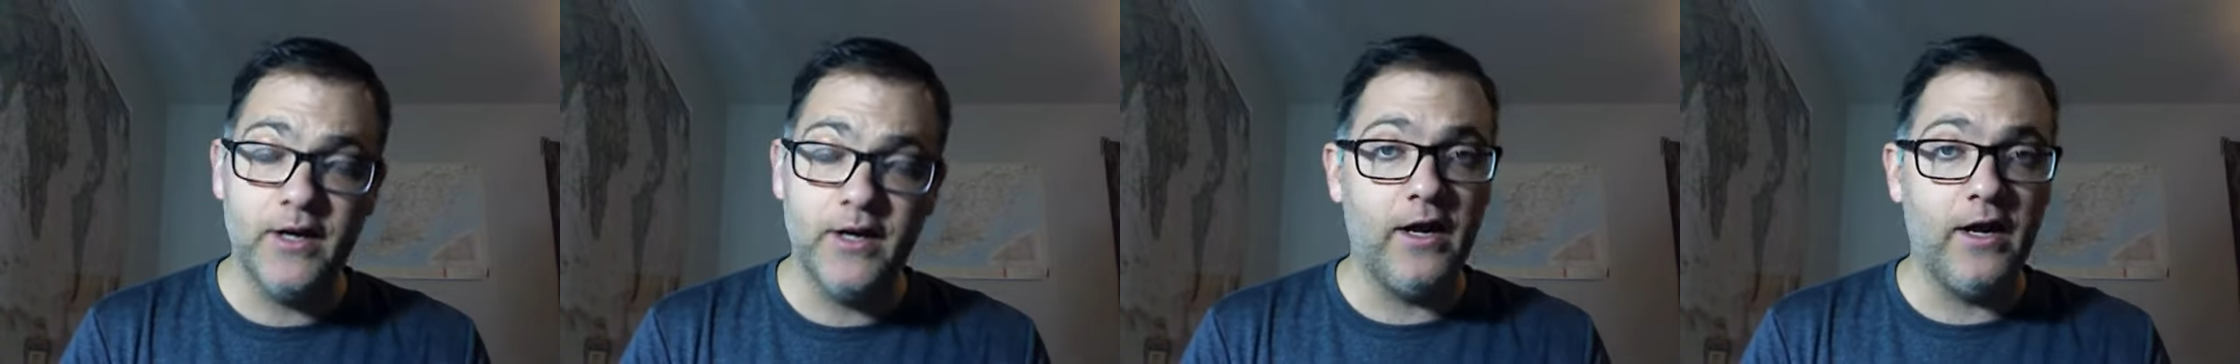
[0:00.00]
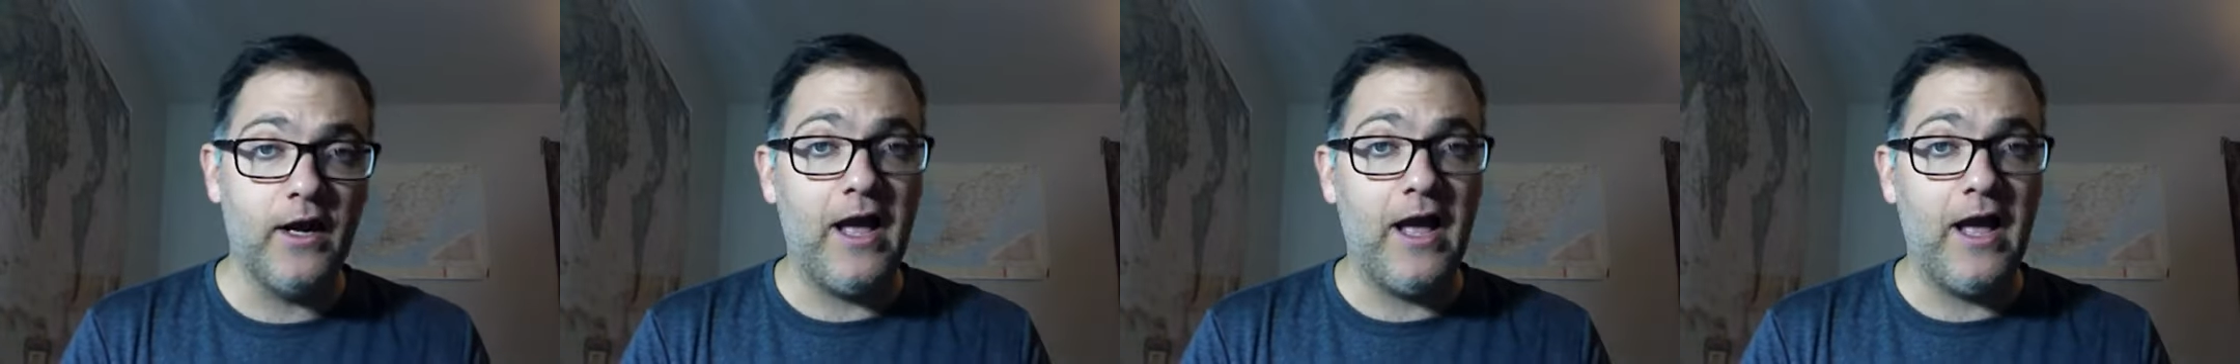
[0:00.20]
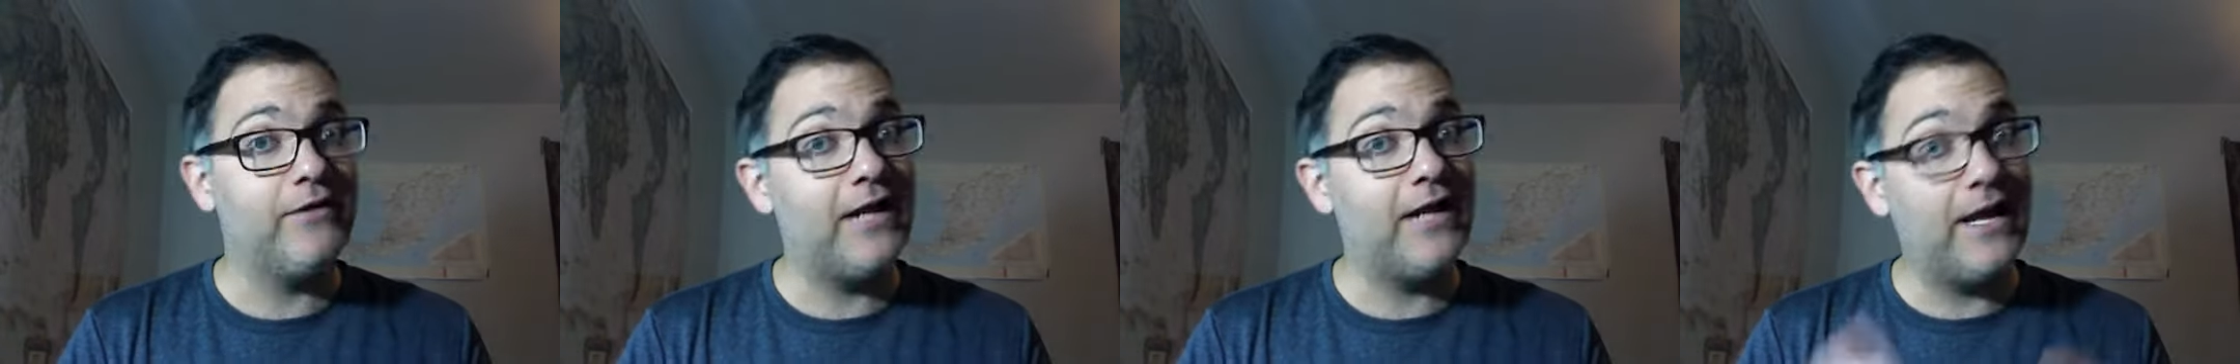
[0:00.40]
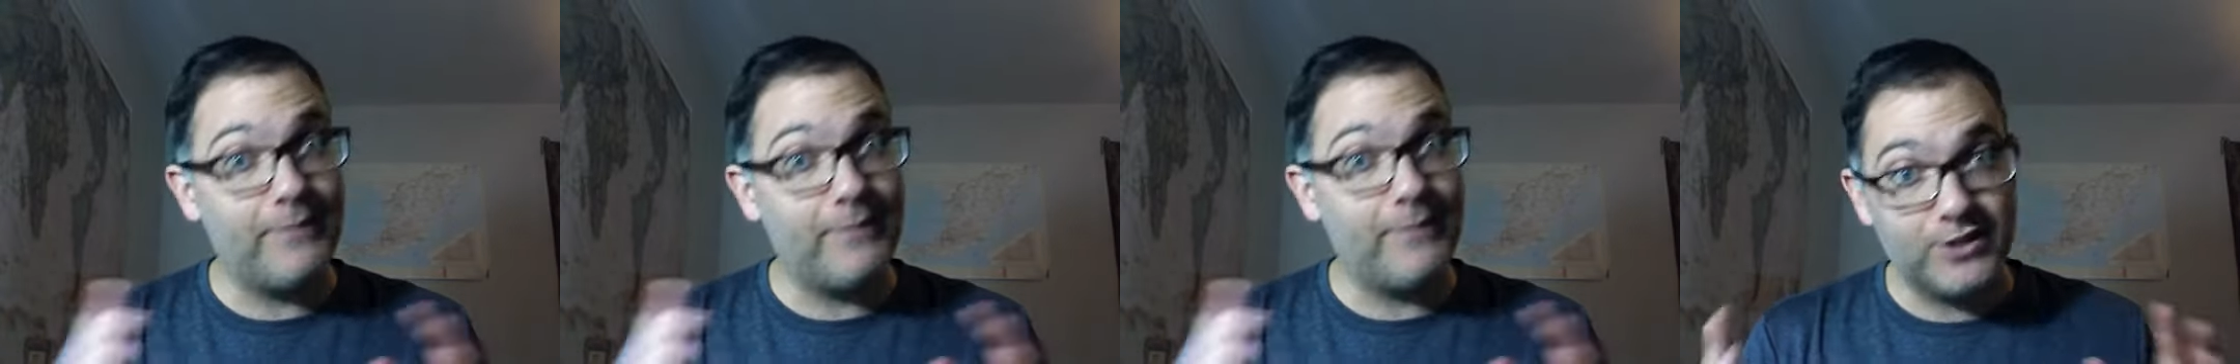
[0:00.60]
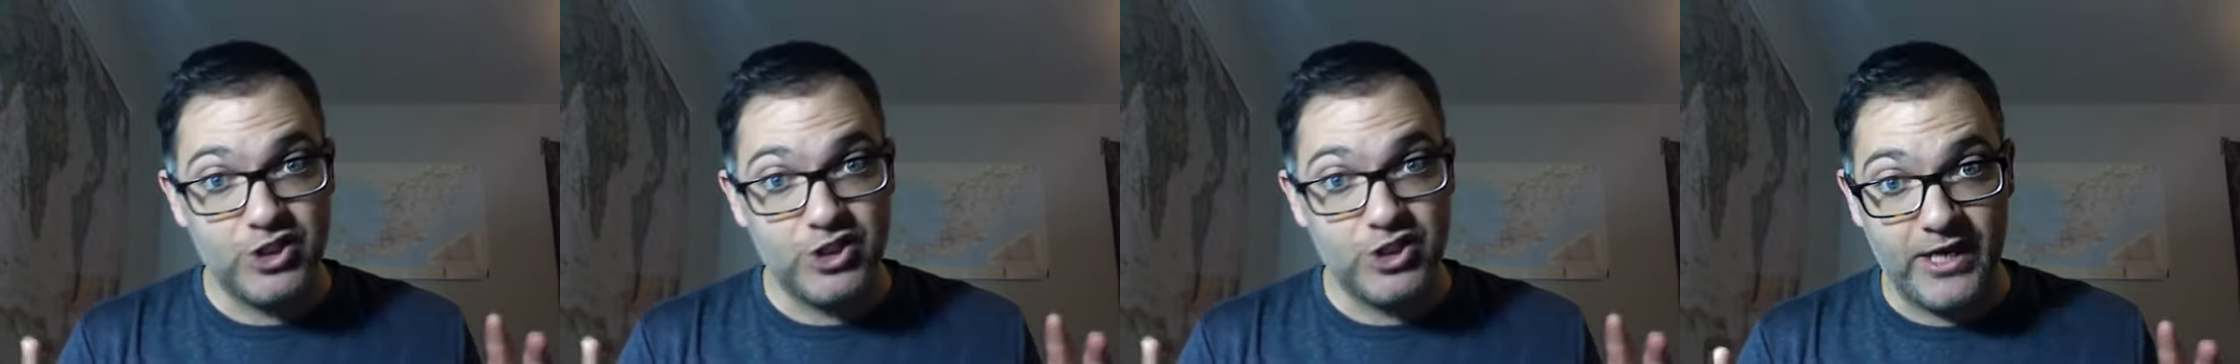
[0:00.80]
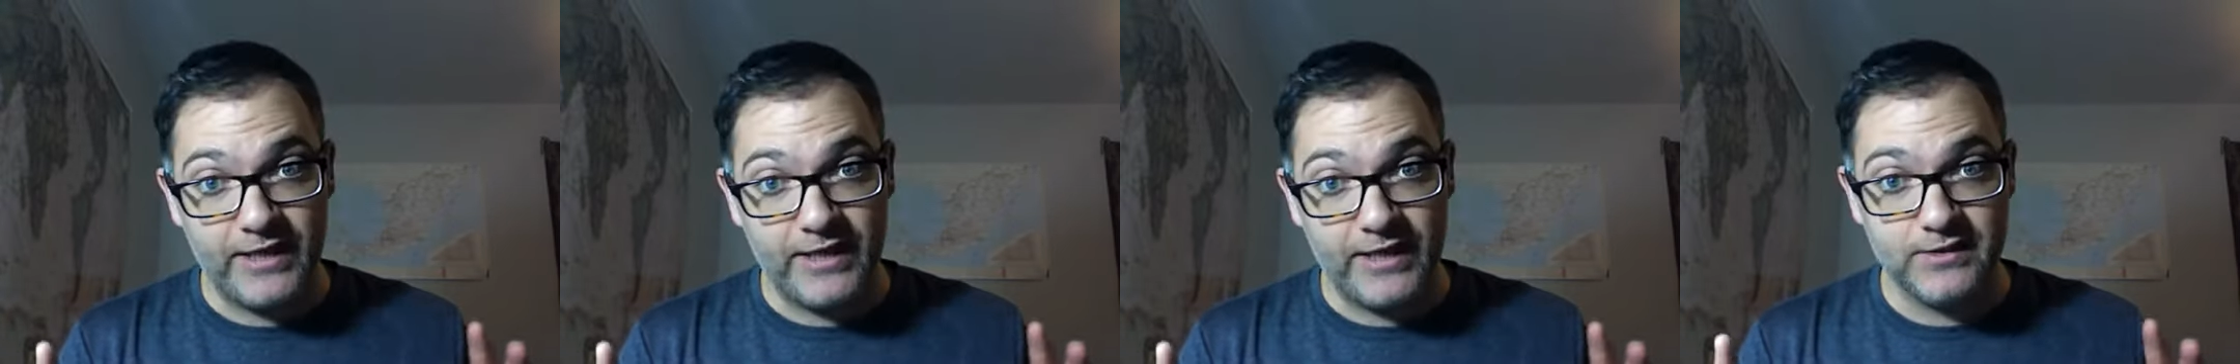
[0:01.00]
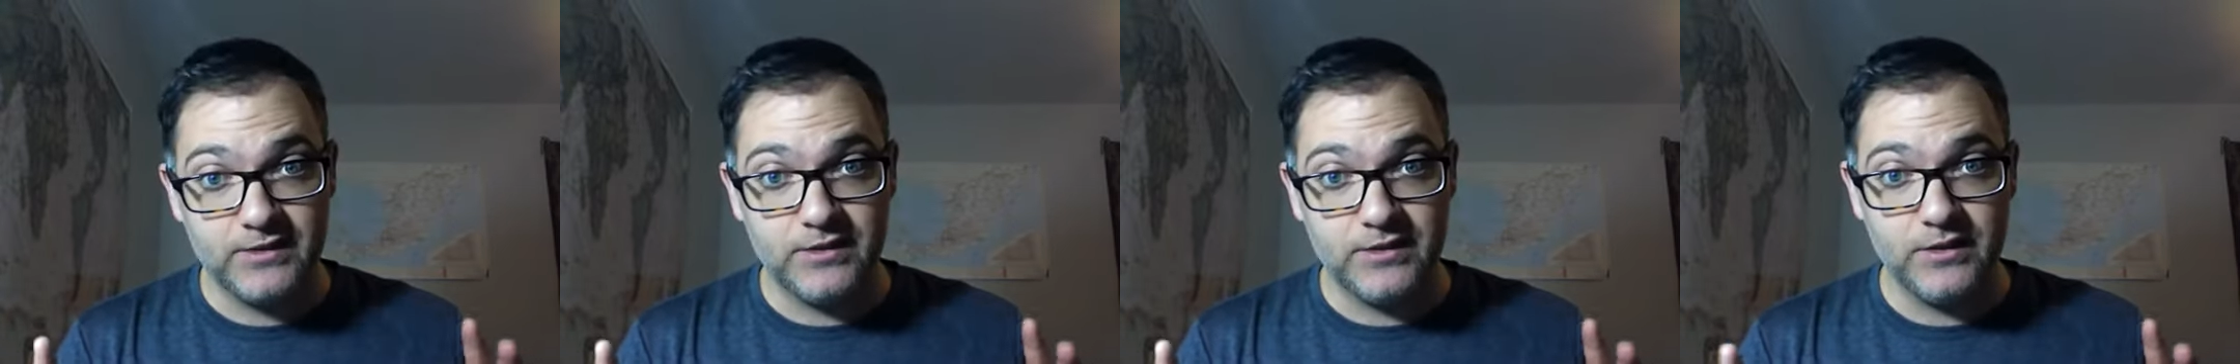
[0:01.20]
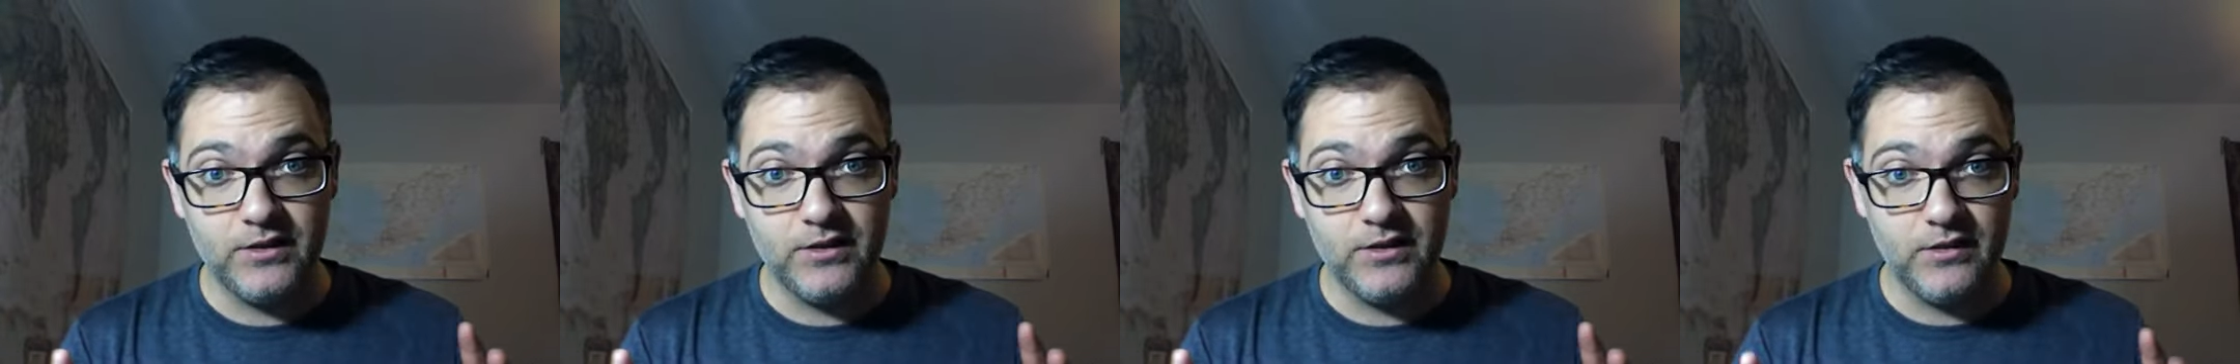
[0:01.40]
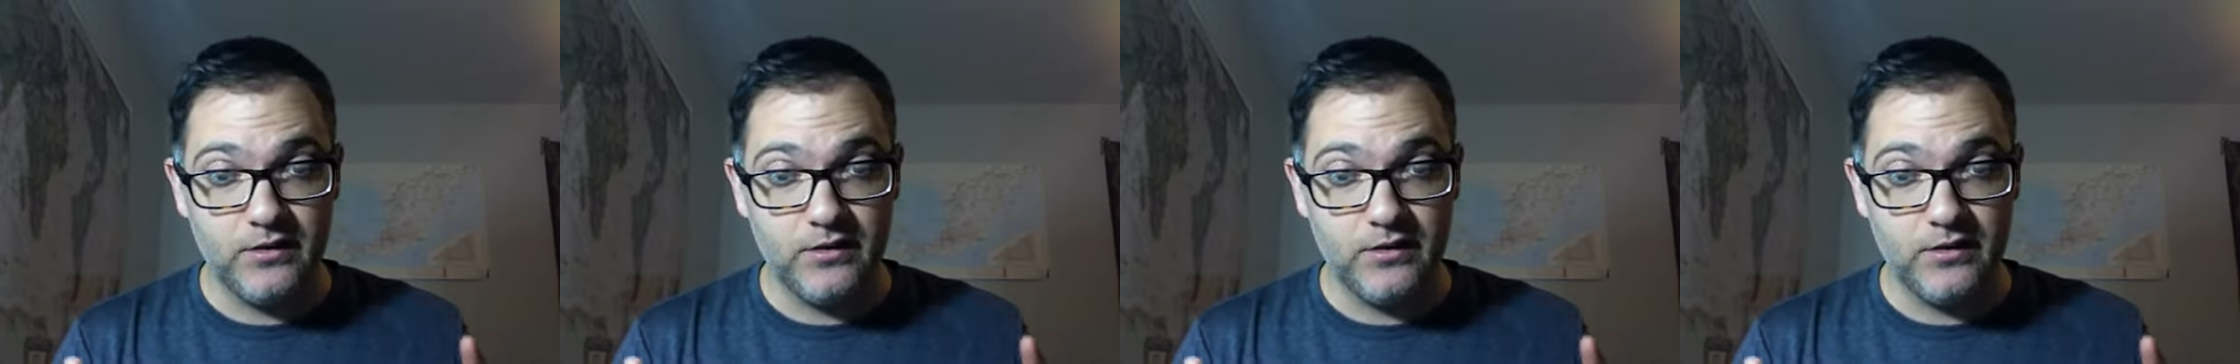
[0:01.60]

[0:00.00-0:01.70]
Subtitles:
I haven't had a chance to